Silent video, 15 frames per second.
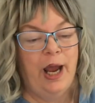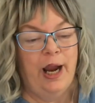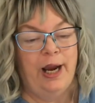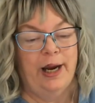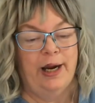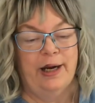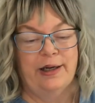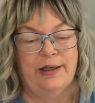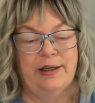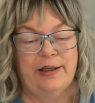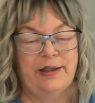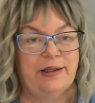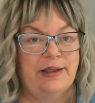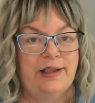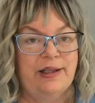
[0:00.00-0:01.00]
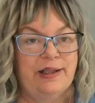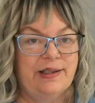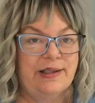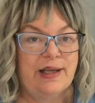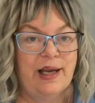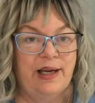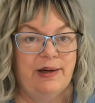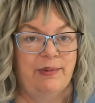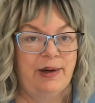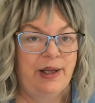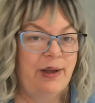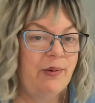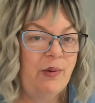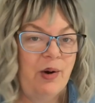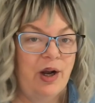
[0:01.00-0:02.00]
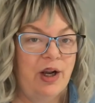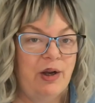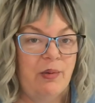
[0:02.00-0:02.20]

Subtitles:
And that's kind of what you want.